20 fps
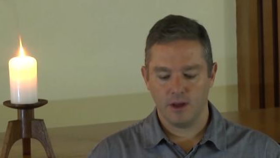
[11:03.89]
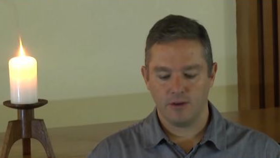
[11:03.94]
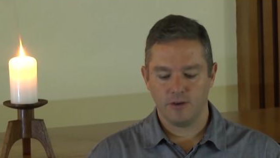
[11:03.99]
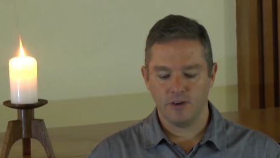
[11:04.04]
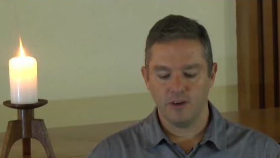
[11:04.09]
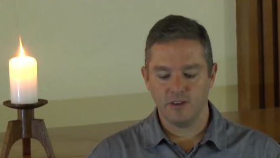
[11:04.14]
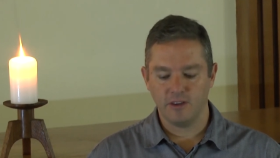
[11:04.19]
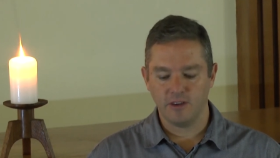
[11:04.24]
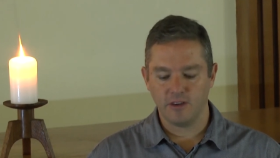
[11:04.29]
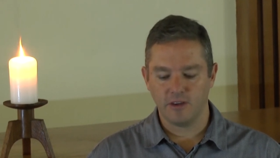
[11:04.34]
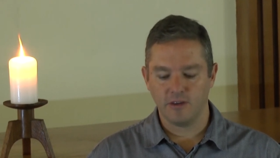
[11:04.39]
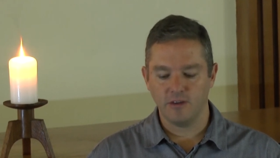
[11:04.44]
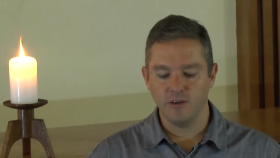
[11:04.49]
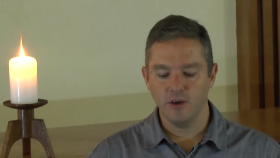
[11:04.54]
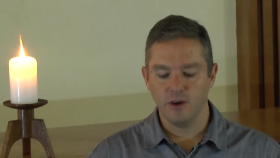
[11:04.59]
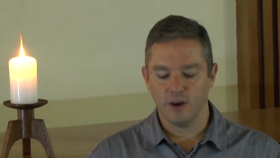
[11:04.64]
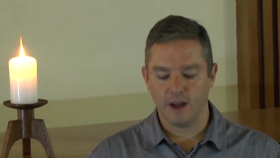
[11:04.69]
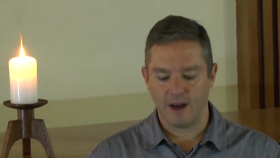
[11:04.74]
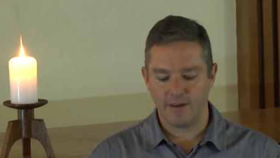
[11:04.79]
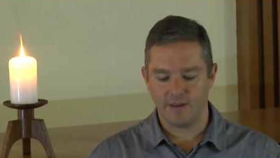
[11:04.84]
Jesus'
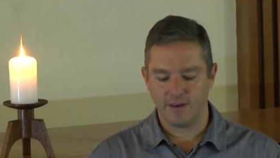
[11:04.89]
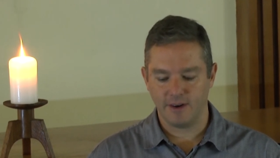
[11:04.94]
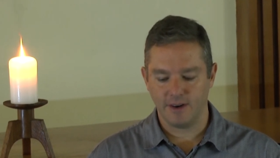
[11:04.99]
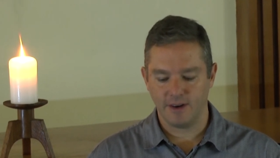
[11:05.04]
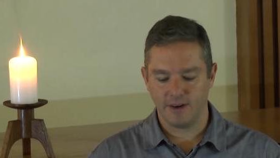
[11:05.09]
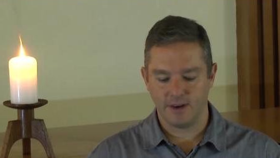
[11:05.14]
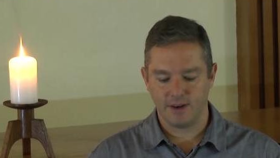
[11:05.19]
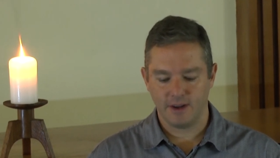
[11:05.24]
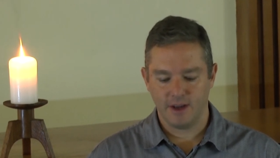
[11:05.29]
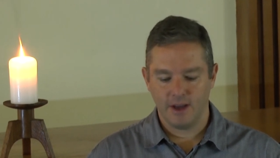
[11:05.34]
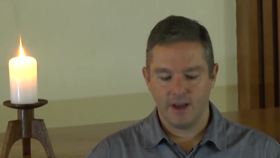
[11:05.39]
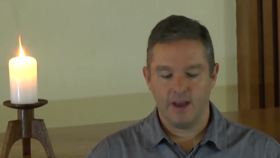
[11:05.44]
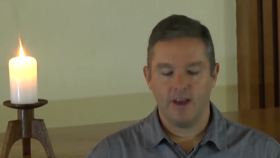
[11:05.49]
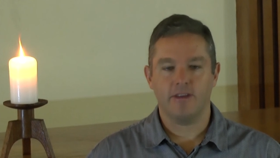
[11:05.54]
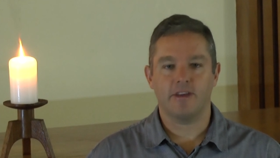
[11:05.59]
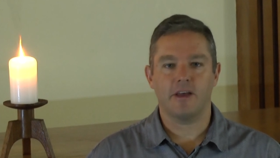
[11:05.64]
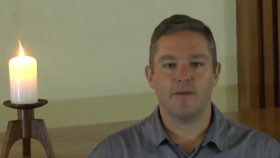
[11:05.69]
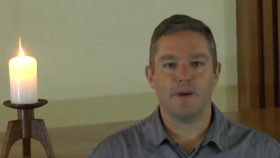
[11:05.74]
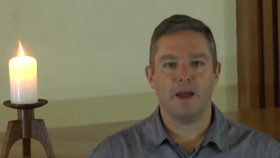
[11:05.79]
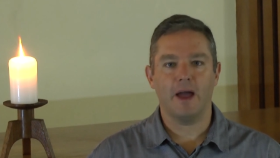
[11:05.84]
new covenant
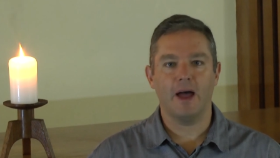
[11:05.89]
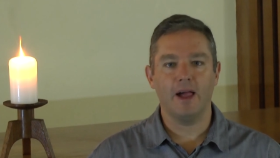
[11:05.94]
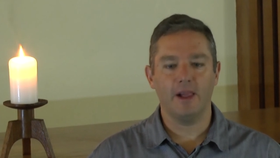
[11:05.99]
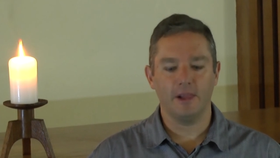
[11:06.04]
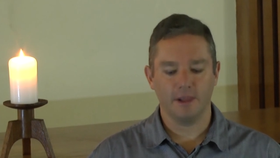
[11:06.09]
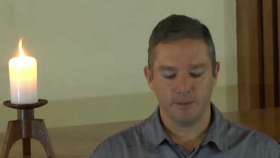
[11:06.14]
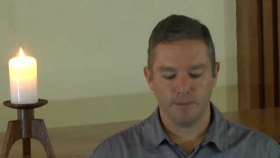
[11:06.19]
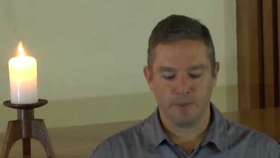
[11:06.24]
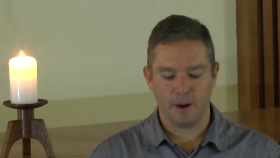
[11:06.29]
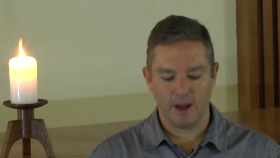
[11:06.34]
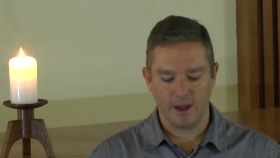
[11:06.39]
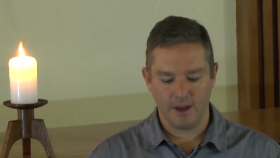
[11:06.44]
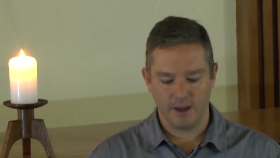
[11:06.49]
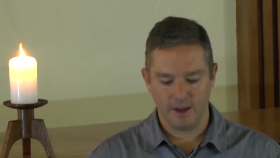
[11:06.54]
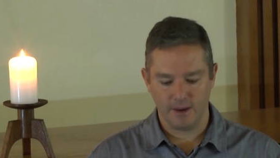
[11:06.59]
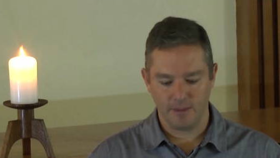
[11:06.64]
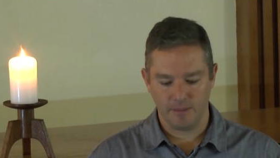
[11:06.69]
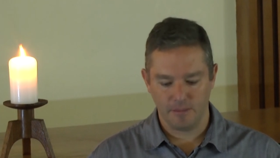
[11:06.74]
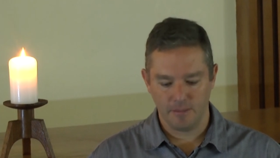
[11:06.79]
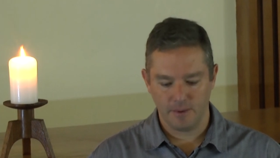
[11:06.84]
is upheld by
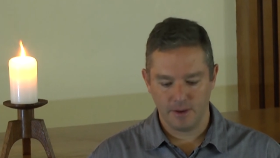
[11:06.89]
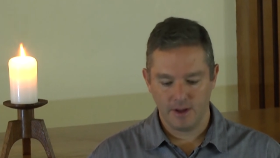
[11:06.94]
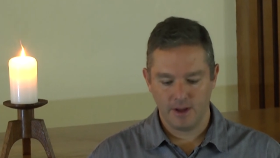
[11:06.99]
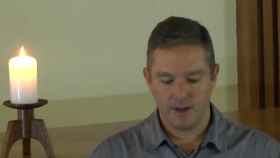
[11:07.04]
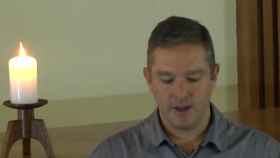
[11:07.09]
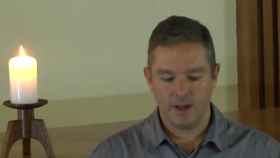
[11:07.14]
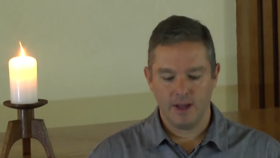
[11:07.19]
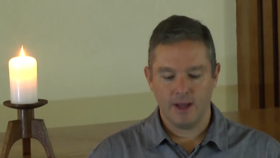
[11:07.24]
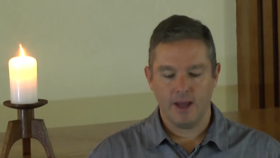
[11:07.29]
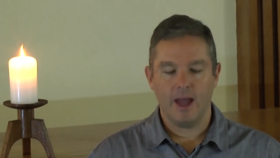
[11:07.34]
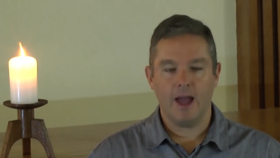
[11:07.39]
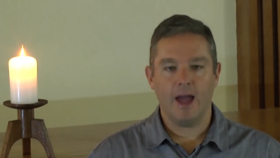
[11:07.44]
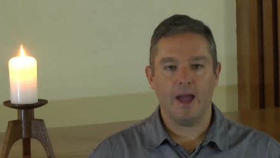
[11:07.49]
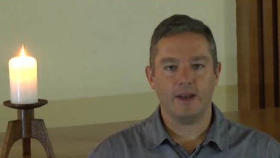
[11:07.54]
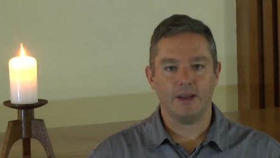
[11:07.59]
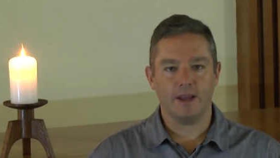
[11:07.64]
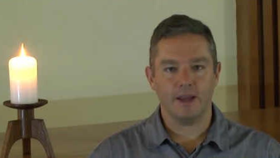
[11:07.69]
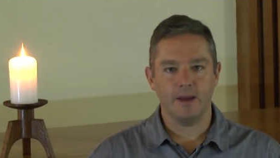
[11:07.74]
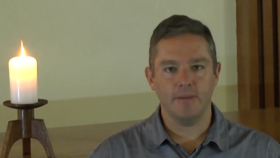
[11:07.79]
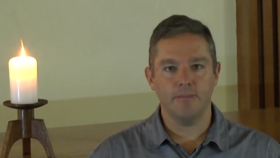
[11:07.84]
him
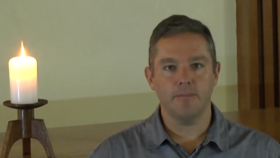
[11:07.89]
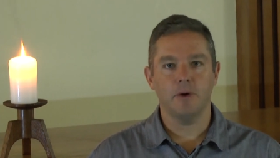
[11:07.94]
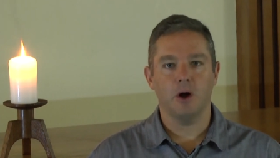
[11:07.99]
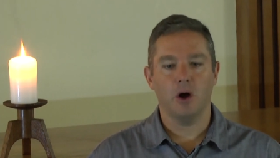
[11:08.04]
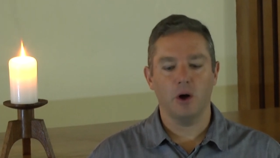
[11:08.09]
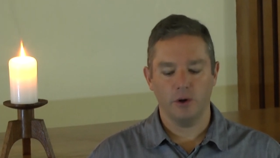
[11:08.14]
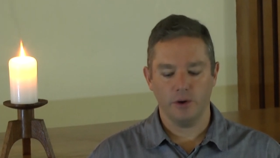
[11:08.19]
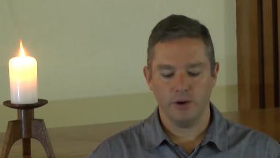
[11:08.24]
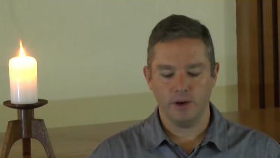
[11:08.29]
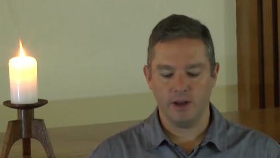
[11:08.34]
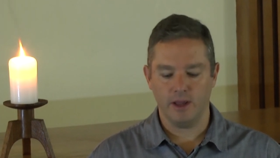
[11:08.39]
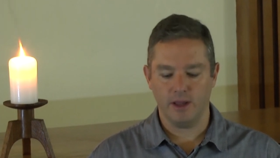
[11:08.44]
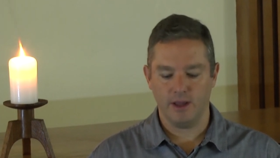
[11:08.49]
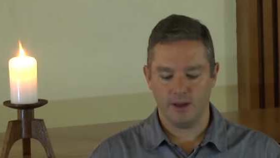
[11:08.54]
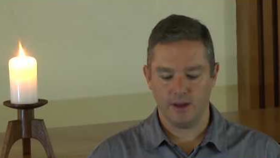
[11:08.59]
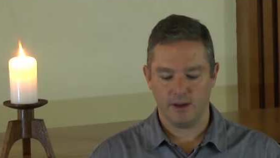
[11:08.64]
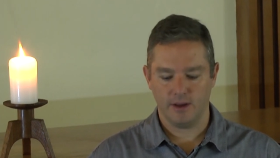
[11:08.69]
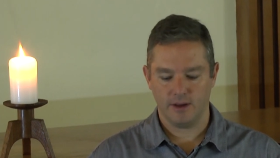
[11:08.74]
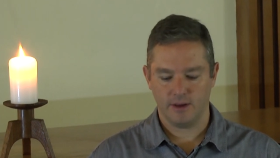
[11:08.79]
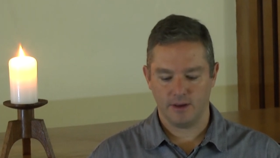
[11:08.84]
and him only.